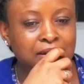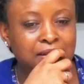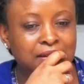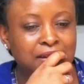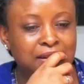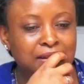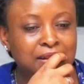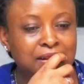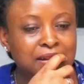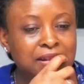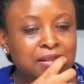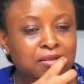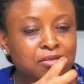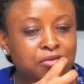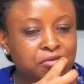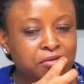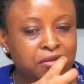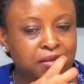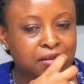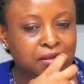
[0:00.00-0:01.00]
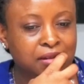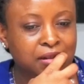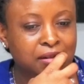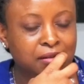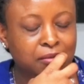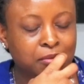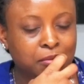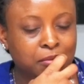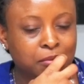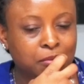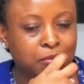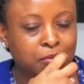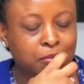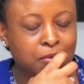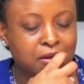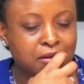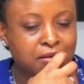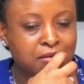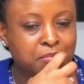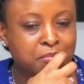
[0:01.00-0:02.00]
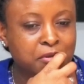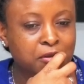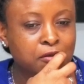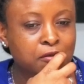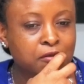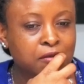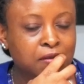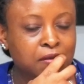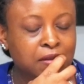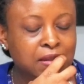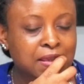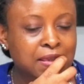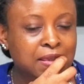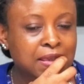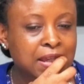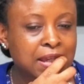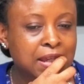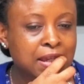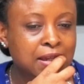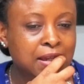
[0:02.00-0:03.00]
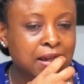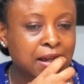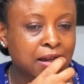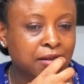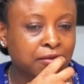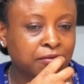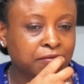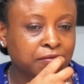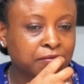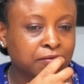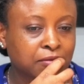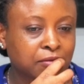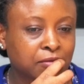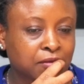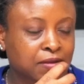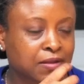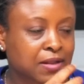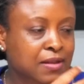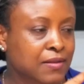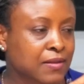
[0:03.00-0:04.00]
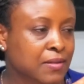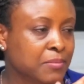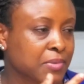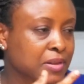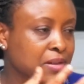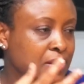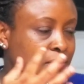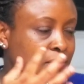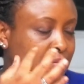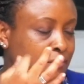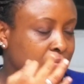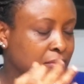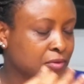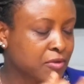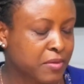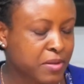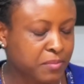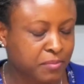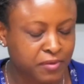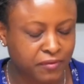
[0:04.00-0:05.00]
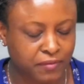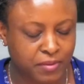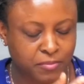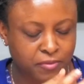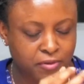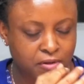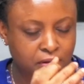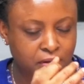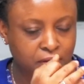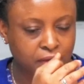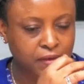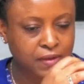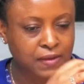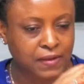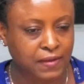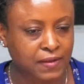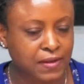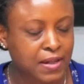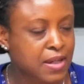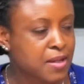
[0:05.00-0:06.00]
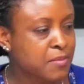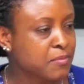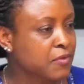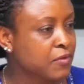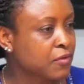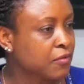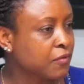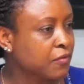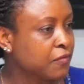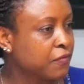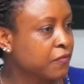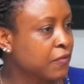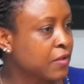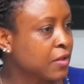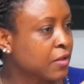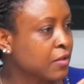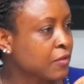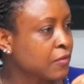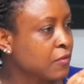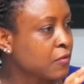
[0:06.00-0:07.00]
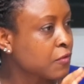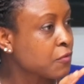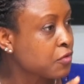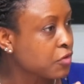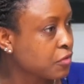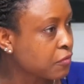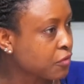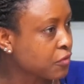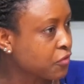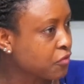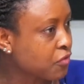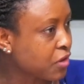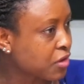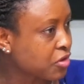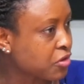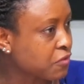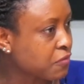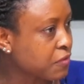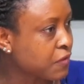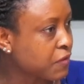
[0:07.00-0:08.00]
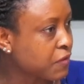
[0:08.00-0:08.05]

is an interesting one because they have ostensibly, correct me if I'm wrong, the same sort of social structure